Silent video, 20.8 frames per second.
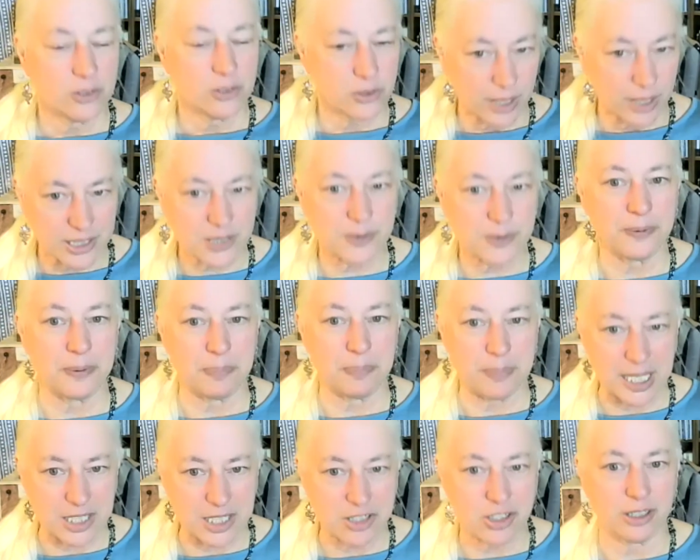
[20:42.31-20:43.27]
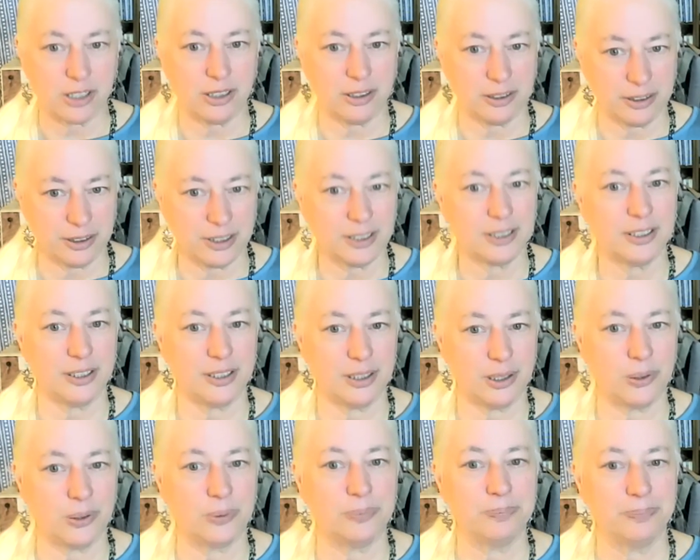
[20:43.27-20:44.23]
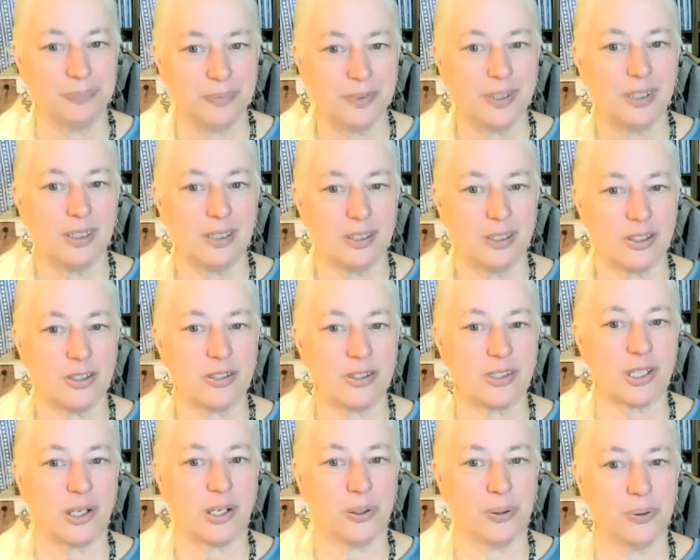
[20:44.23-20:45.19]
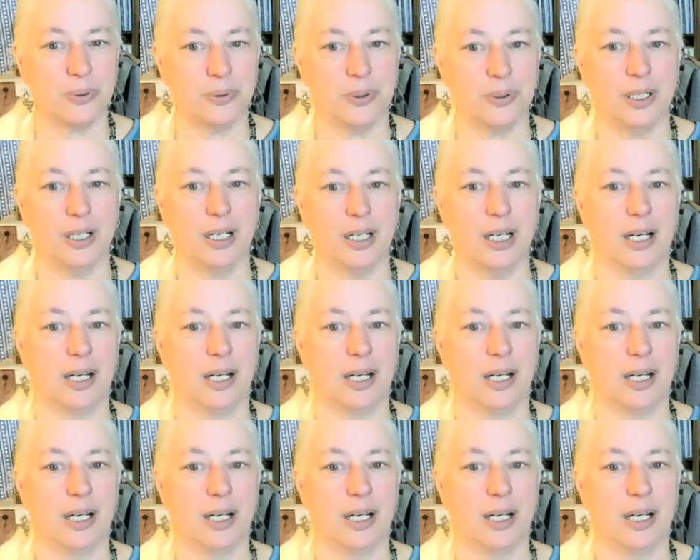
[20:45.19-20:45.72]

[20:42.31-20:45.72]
transformation, so